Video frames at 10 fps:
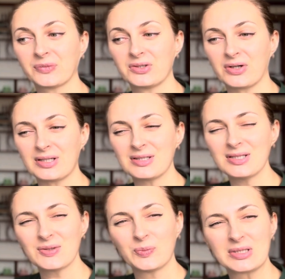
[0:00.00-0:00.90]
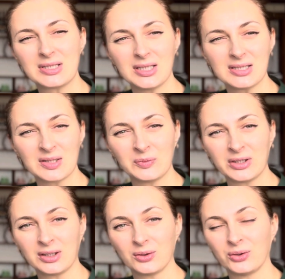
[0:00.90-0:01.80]
dresses, but seeing
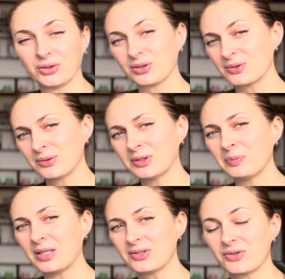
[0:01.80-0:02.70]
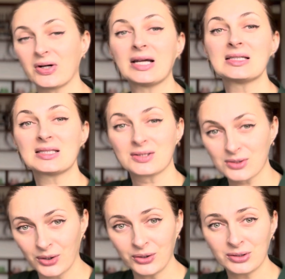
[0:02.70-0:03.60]
something on a couture made dress that's
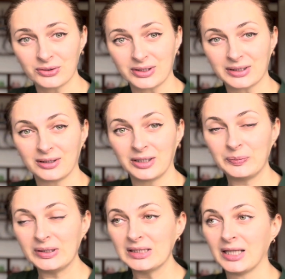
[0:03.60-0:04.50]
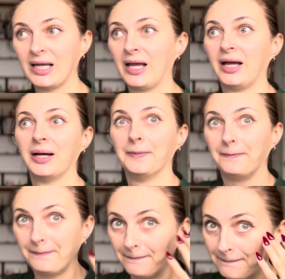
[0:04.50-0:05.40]
going on the red carpet,
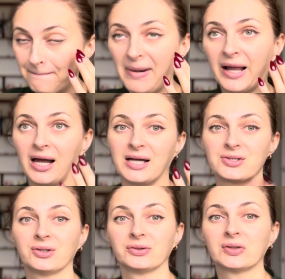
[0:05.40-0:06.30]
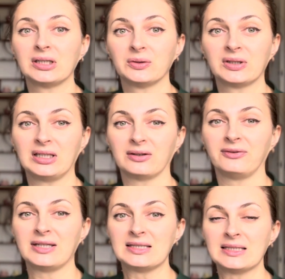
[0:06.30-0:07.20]
my eyes got really, really
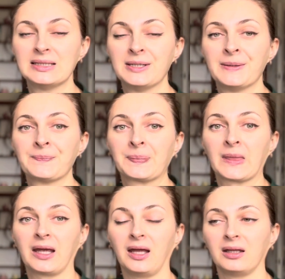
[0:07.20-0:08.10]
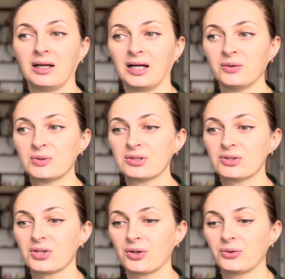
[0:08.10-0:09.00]
offended. And I want to
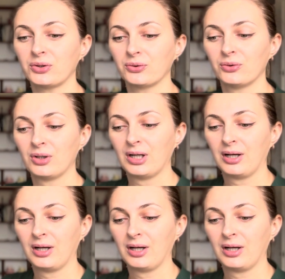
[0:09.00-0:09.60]
show you